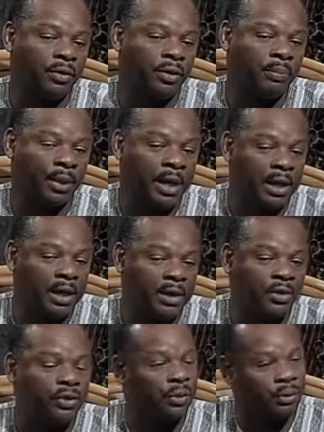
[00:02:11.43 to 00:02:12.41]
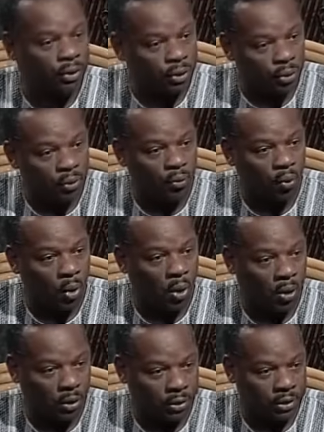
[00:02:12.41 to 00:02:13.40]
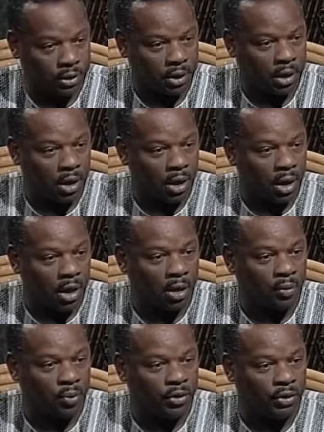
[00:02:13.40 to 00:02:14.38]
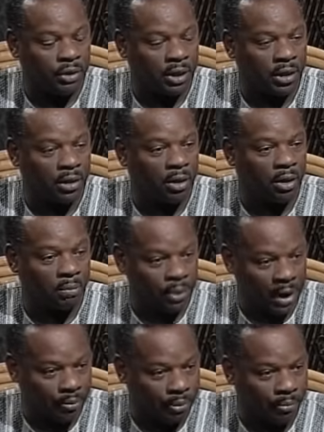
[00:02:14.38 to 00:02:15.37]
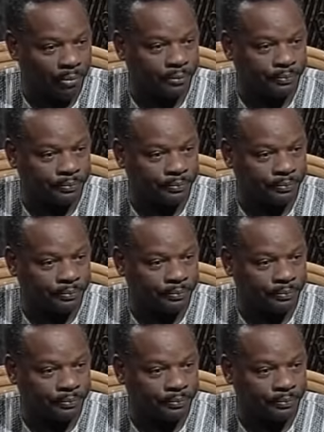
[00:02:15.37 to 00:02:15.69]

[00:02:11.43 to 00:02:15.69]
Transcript: paintings on the tomb walls, what you see are black people.